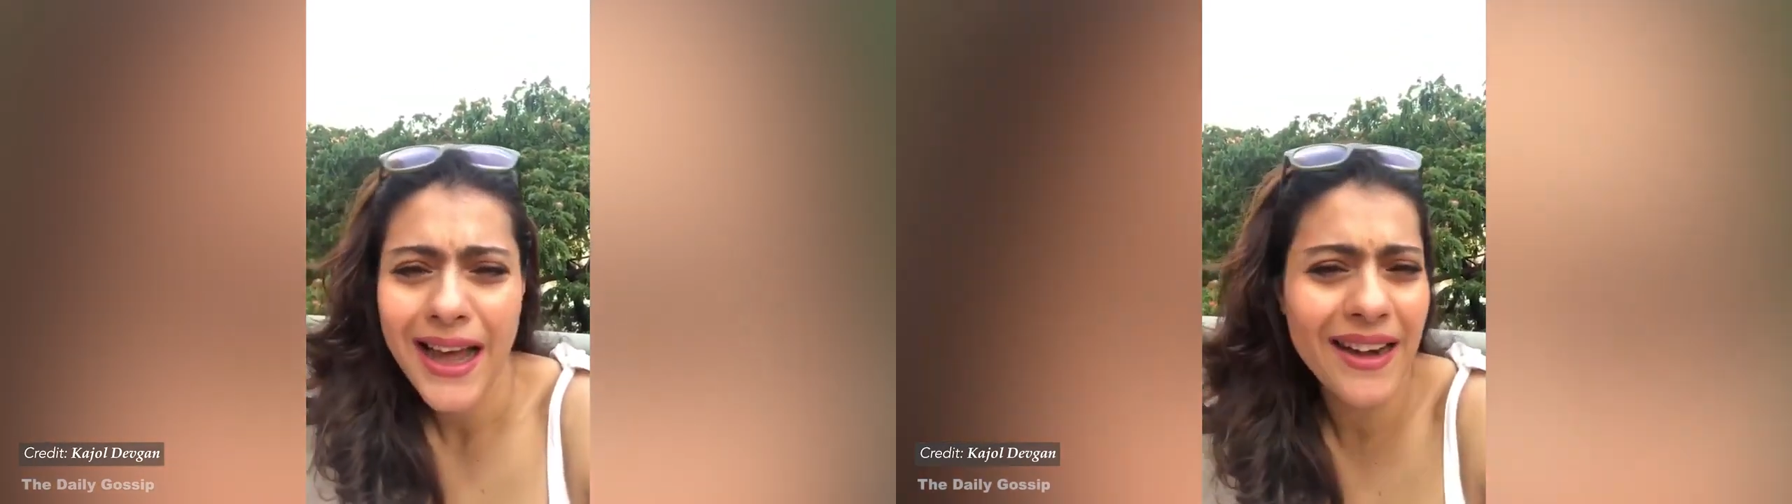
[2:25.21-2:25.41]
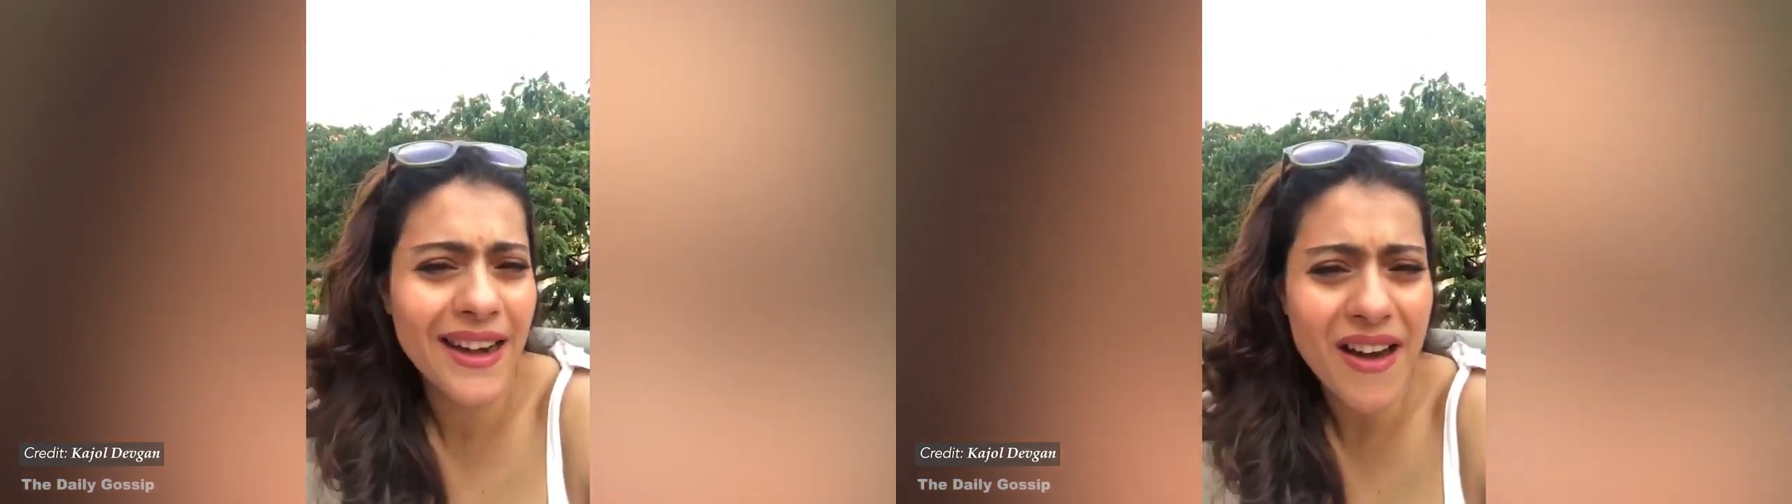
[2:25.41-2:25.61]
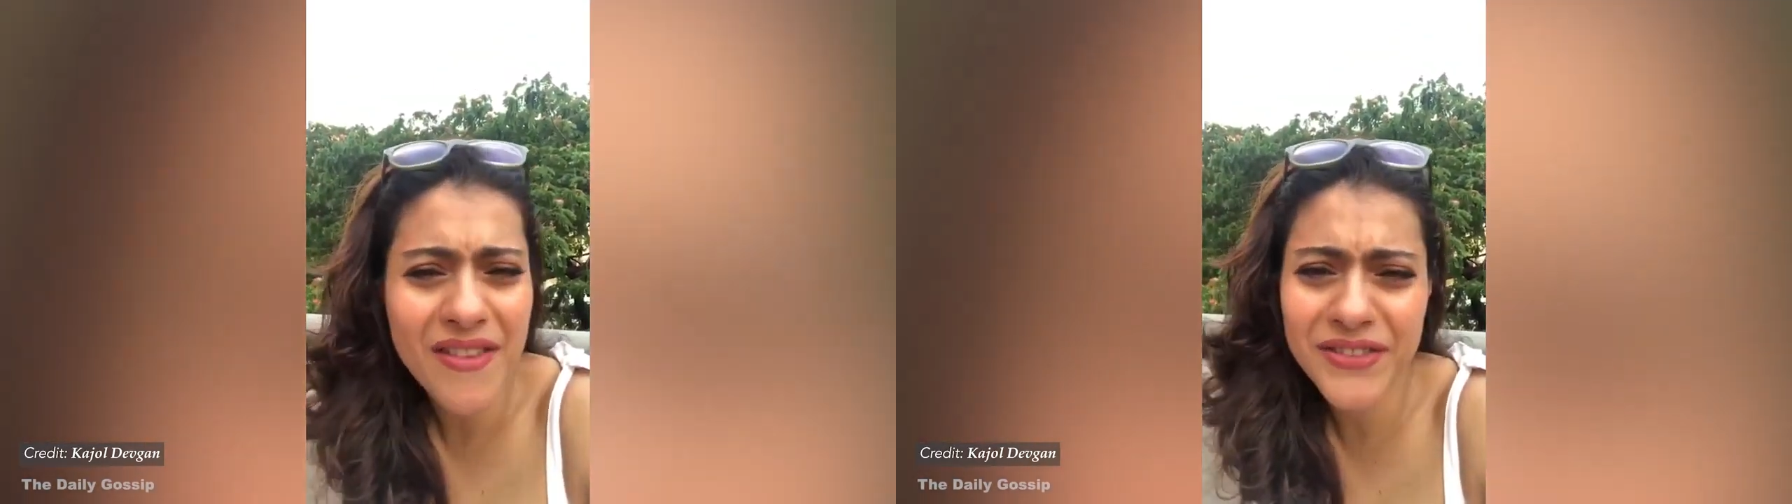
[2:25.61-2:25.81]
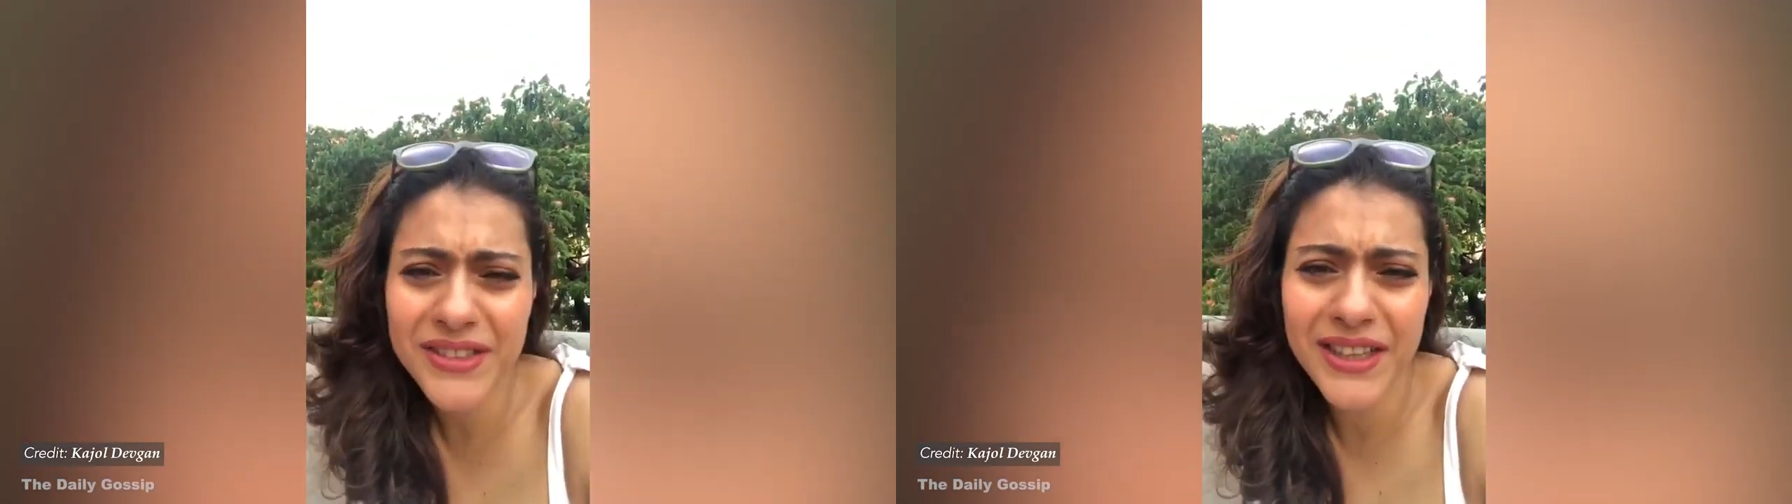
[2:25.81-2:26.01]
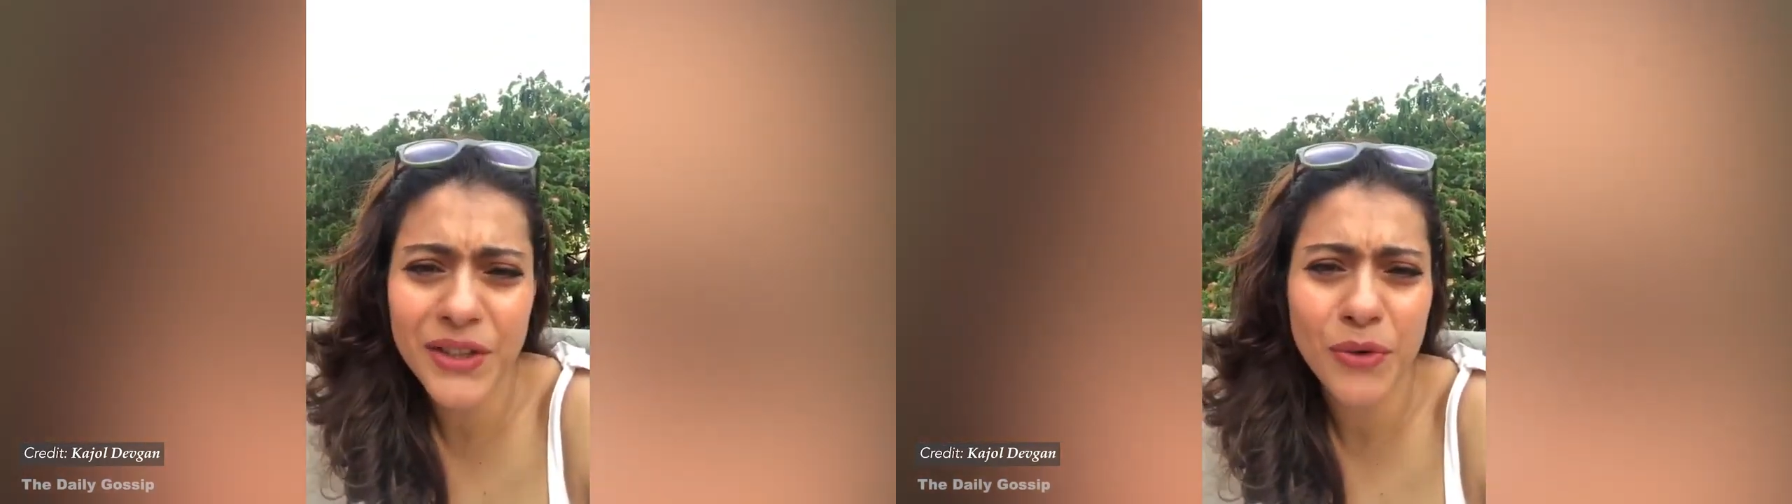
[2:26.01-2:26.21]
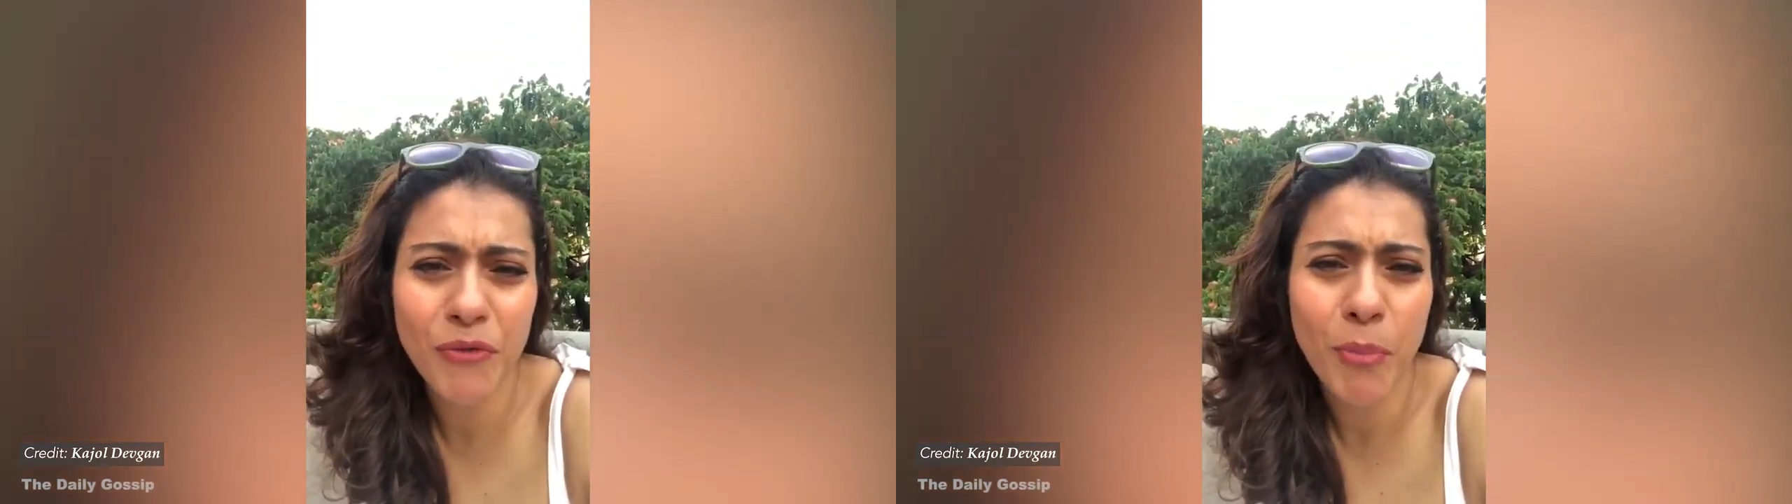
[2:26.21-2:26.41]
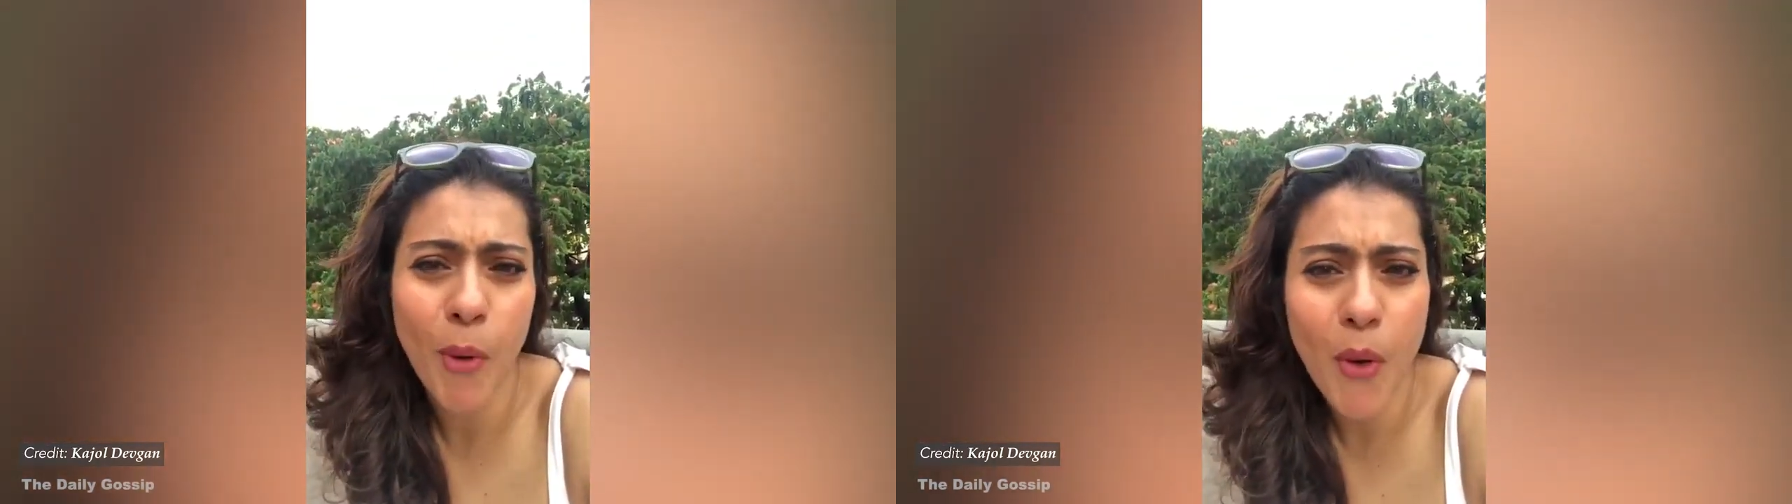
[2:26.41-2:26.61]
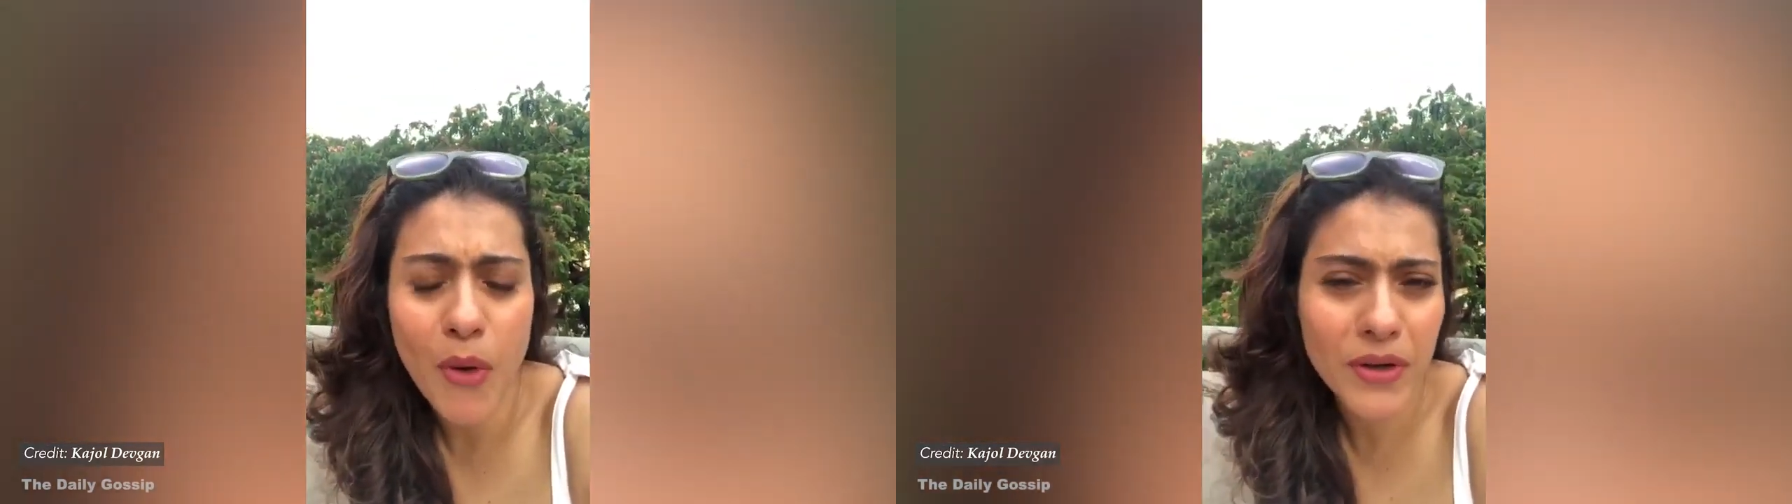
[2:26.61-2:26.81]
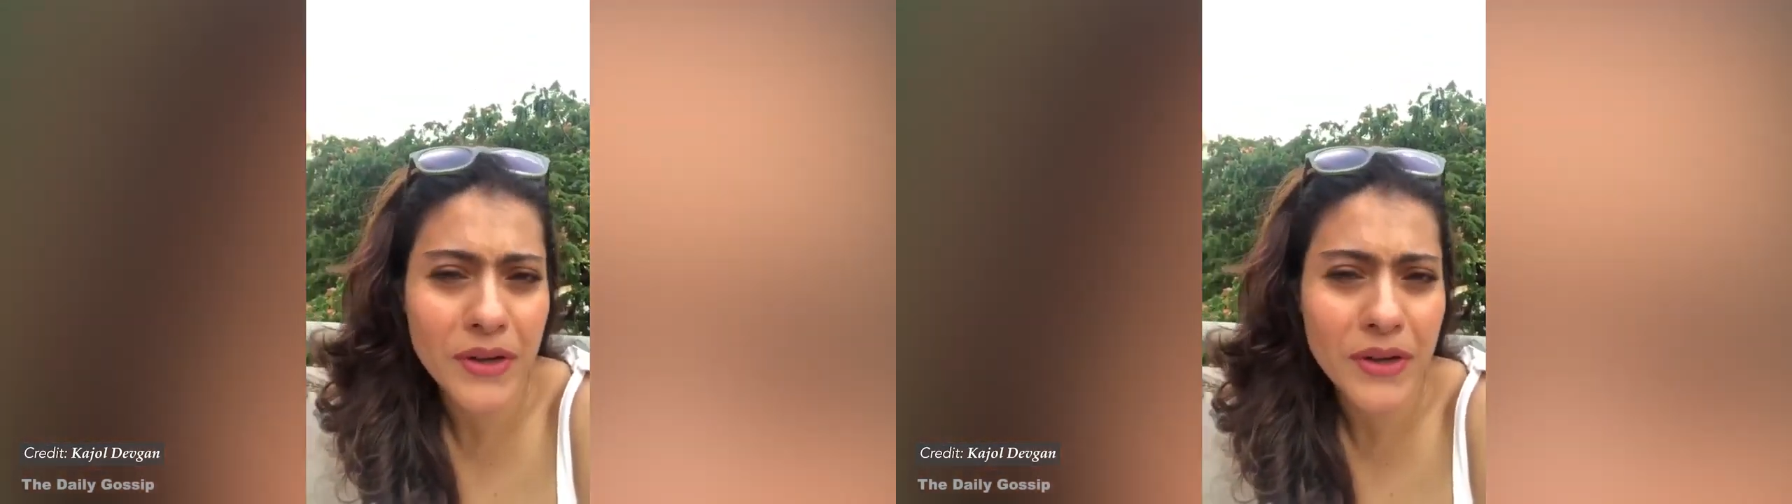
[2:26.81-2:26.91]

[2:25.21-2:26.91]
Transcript: love that you have poured